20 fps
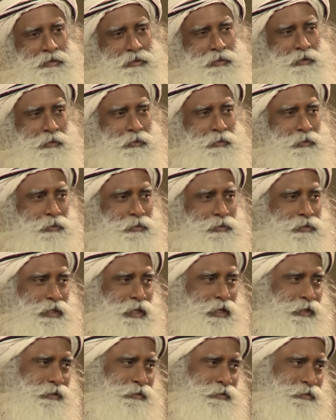is a whole
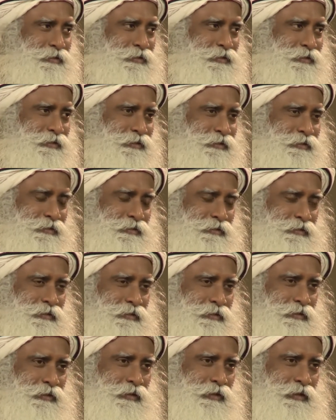science
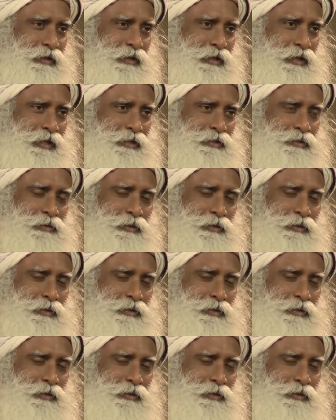as